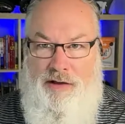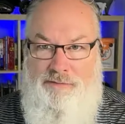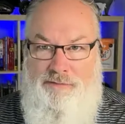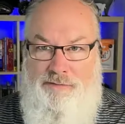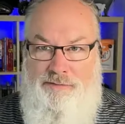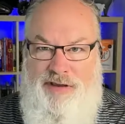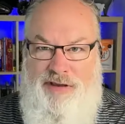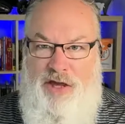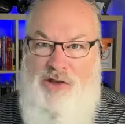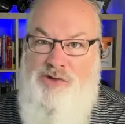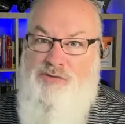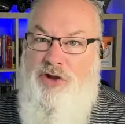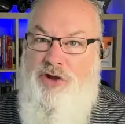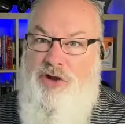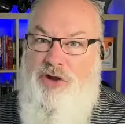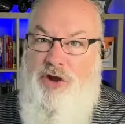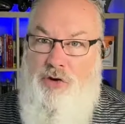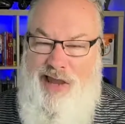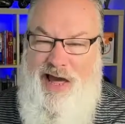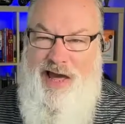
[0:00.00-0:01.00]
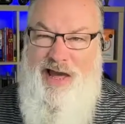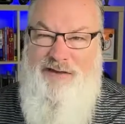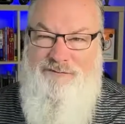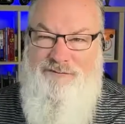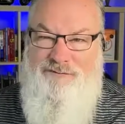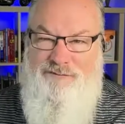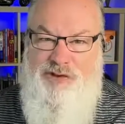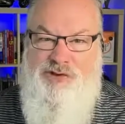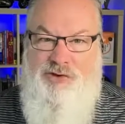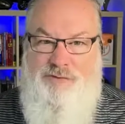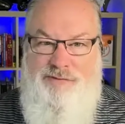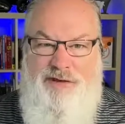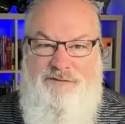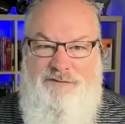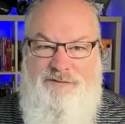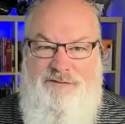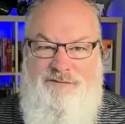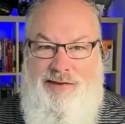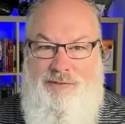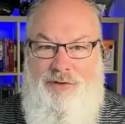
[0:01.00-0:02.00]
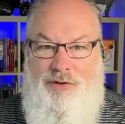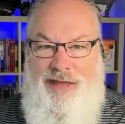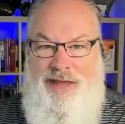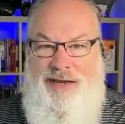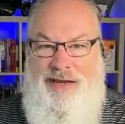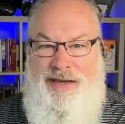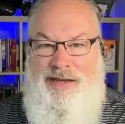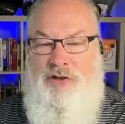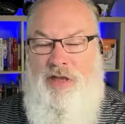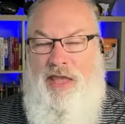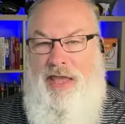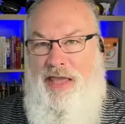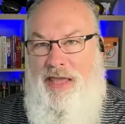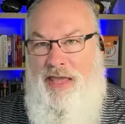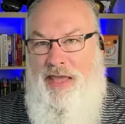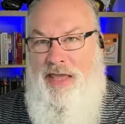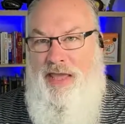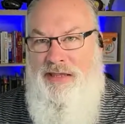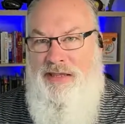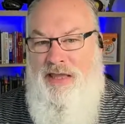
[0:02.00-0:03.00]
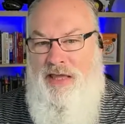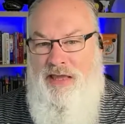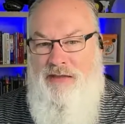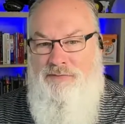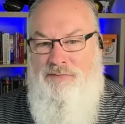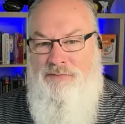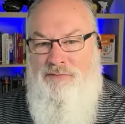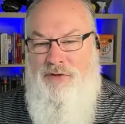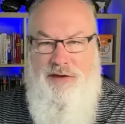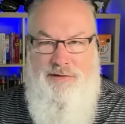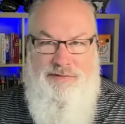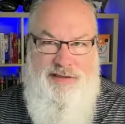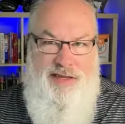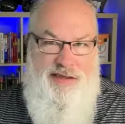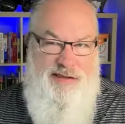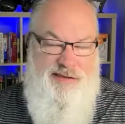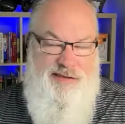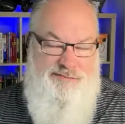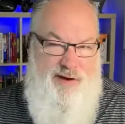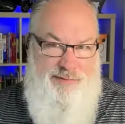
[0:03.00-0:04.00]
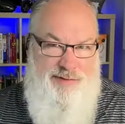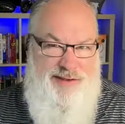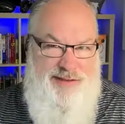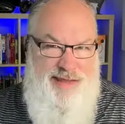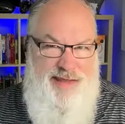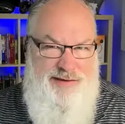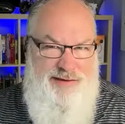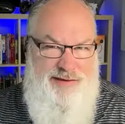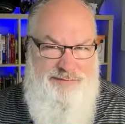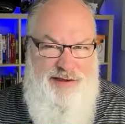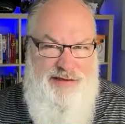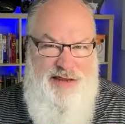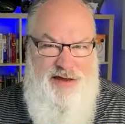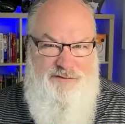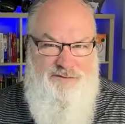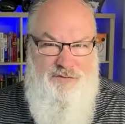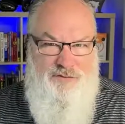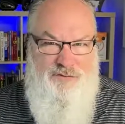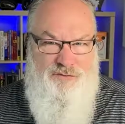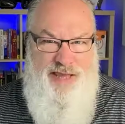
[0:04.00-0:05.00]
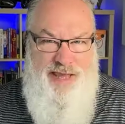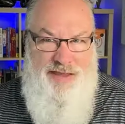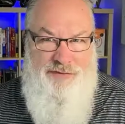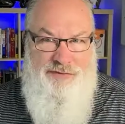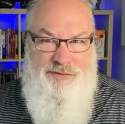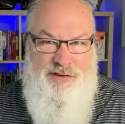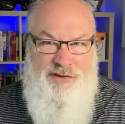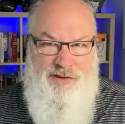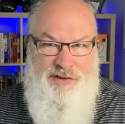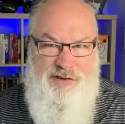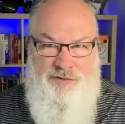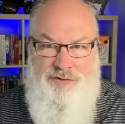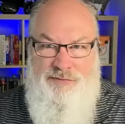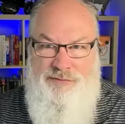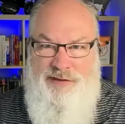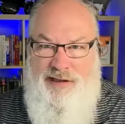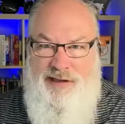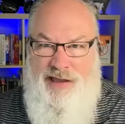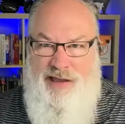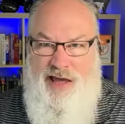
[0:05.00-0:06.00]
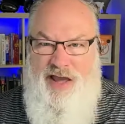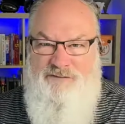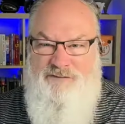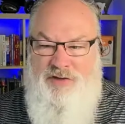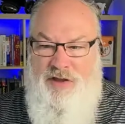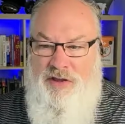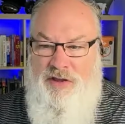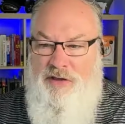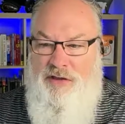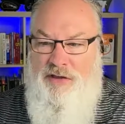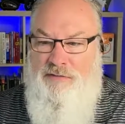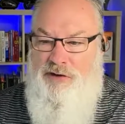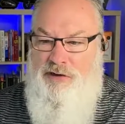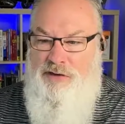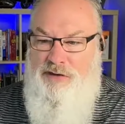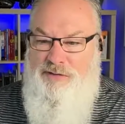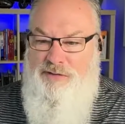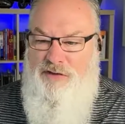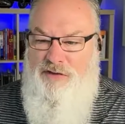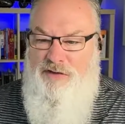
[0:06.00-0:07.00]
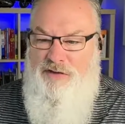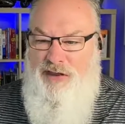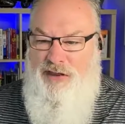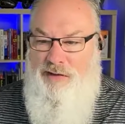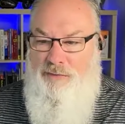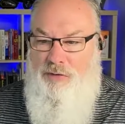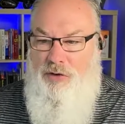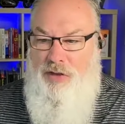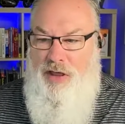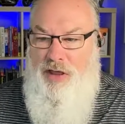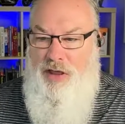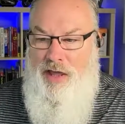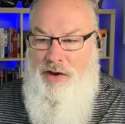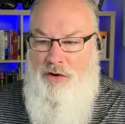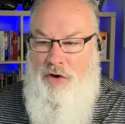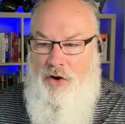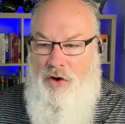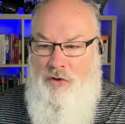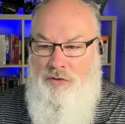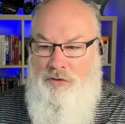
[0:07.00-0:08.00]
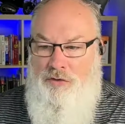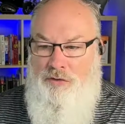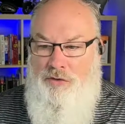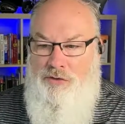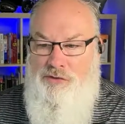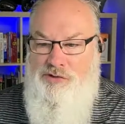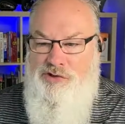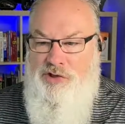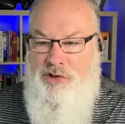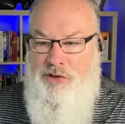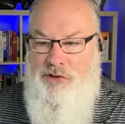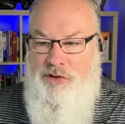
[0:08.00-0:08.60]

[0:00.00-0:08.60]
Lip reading: because we go live, this will be available anytime. It takes probably 10 minutes after we end this for it to be live, but it'll be available on all of those.